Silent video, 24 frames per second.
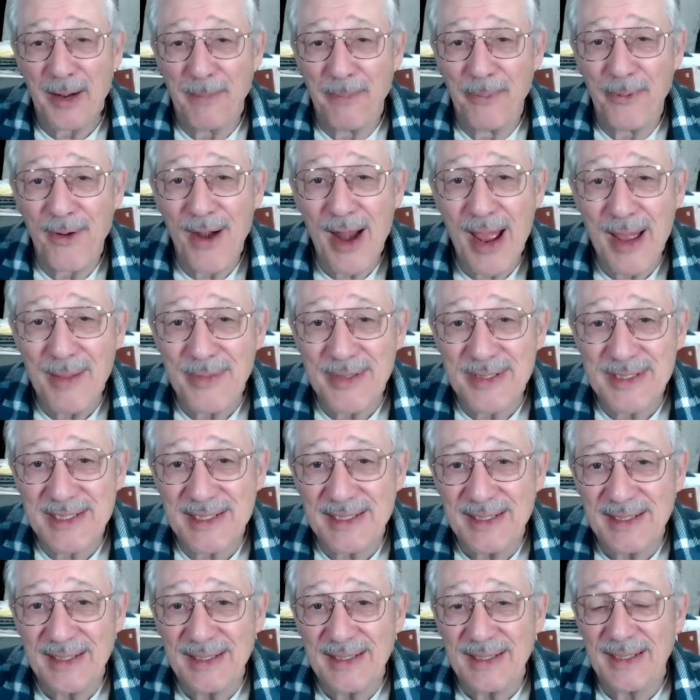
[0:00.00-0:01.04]
of promise,
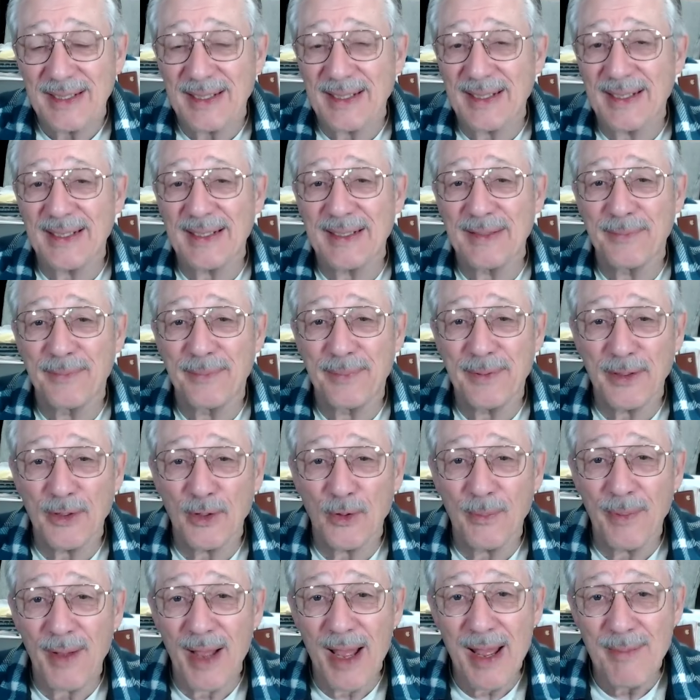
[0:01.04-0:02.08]
but
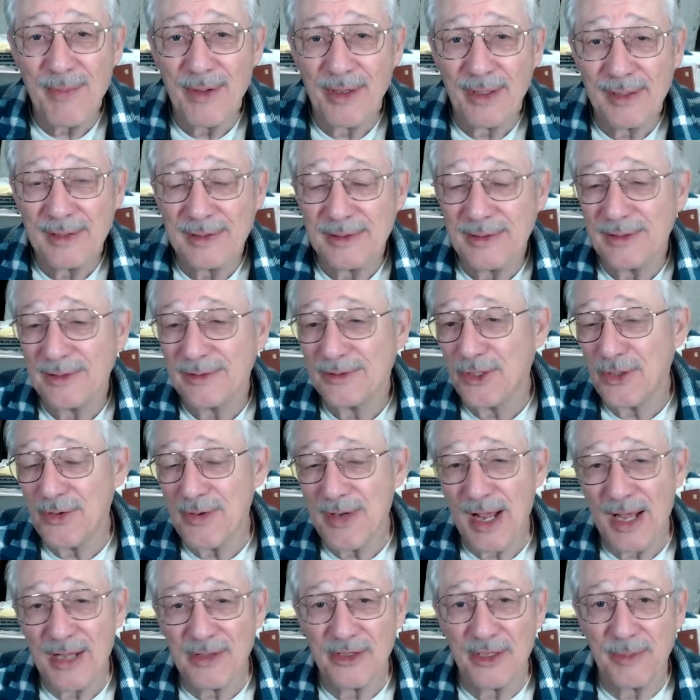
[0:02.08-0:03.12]
Obama
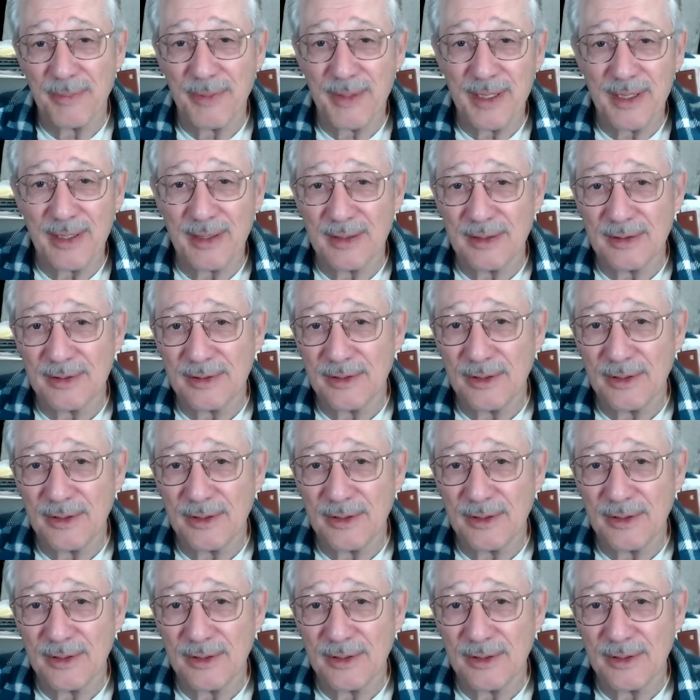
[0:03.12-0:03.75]
turned out to be a